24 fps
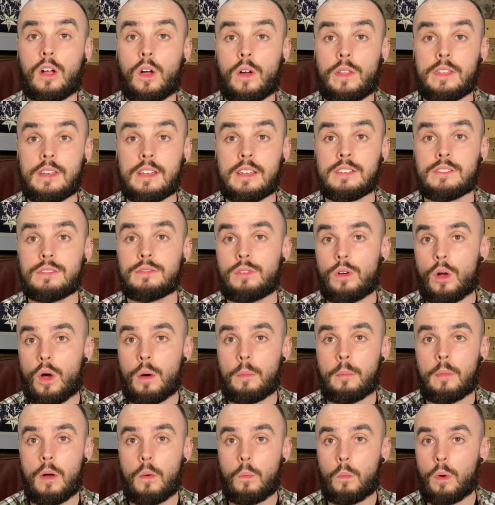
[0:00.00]
got these
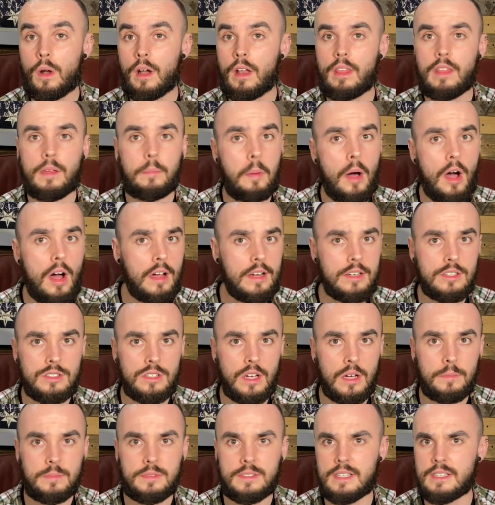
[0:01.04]
from one of the bargain
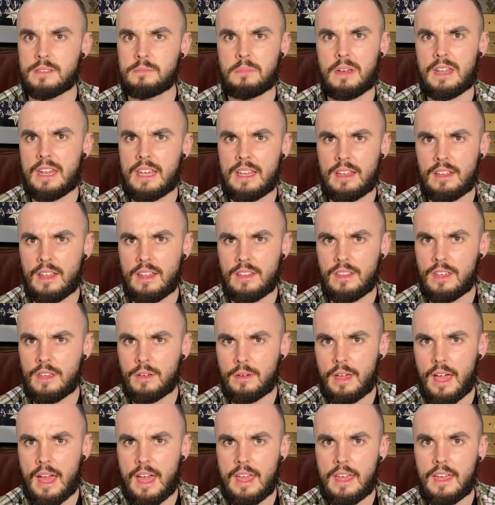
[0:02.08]
shops, there's many in the U
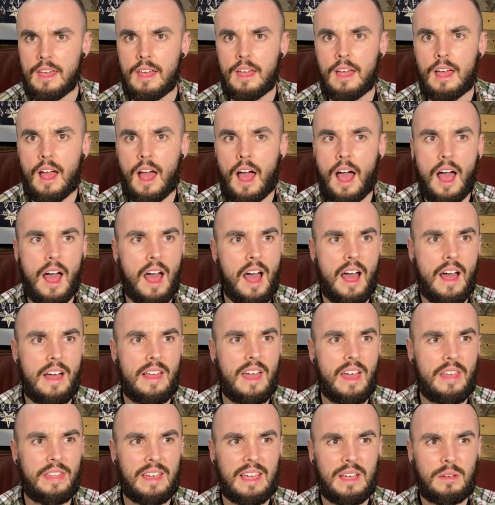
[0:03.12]
K. Uh,
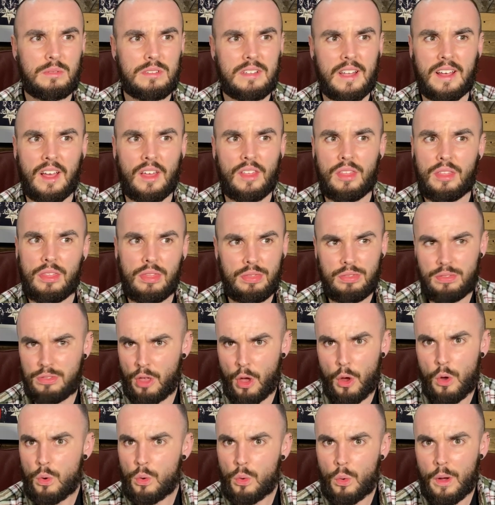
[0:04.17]
I think it was like
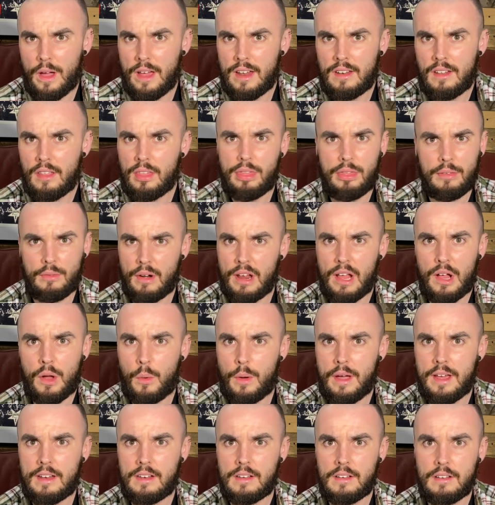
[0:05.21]
two quid, three
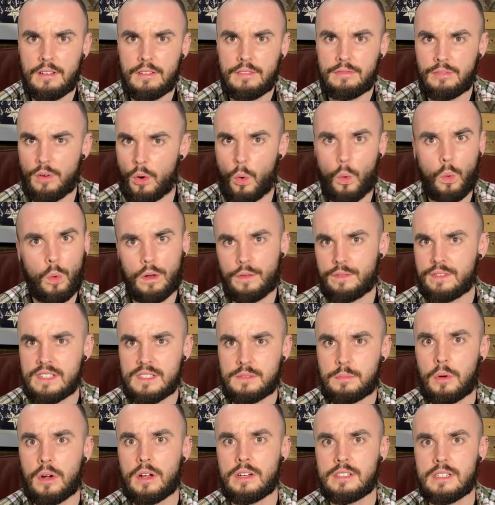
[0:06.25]
quid for all of these
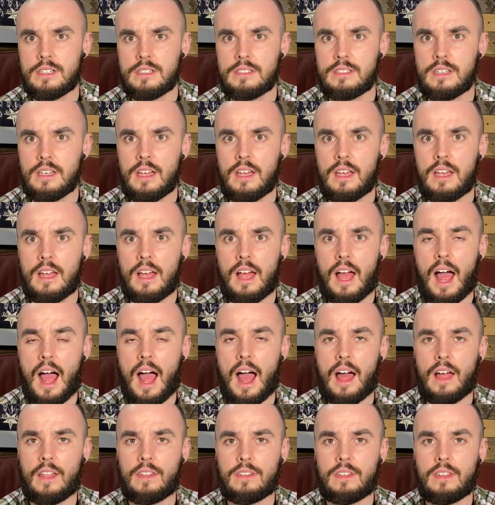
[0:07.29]
brushes,
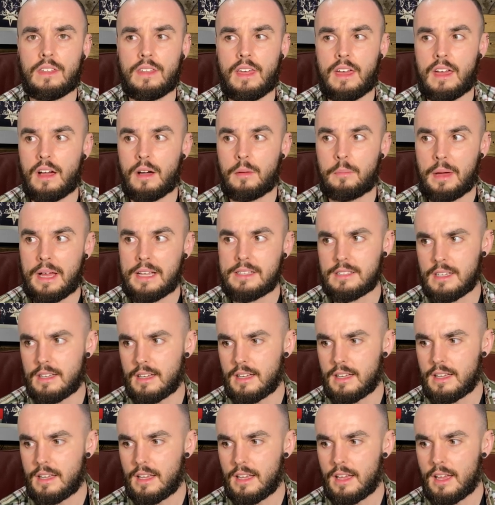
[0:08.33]
and they are better
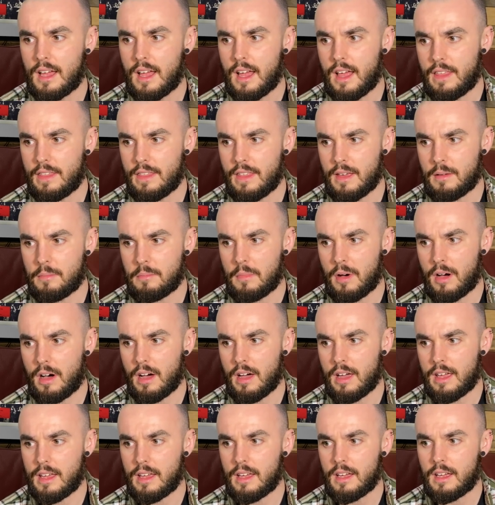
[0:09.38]
than
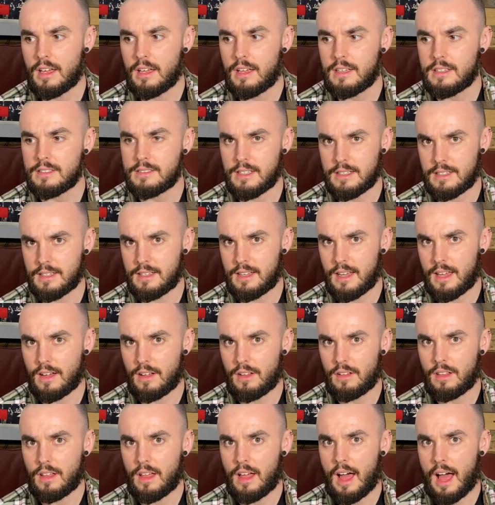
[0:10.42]
my
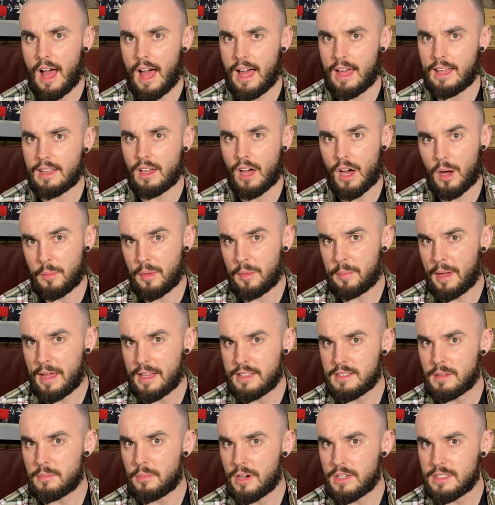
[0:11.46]
Citadel and Army
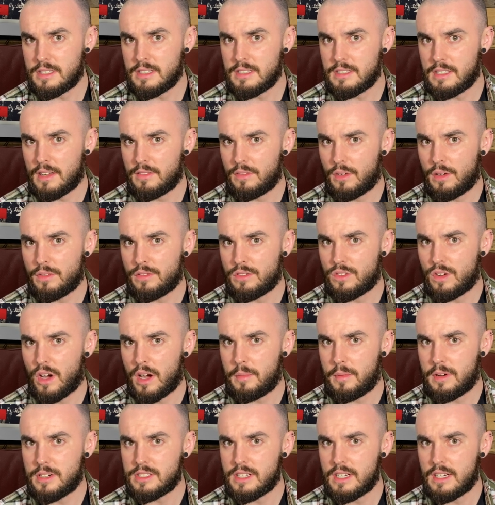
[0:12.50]
Painter brushes that I've got for dry
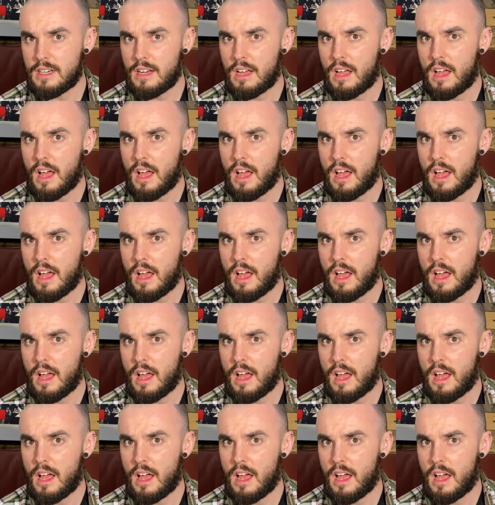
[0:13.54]
brushing.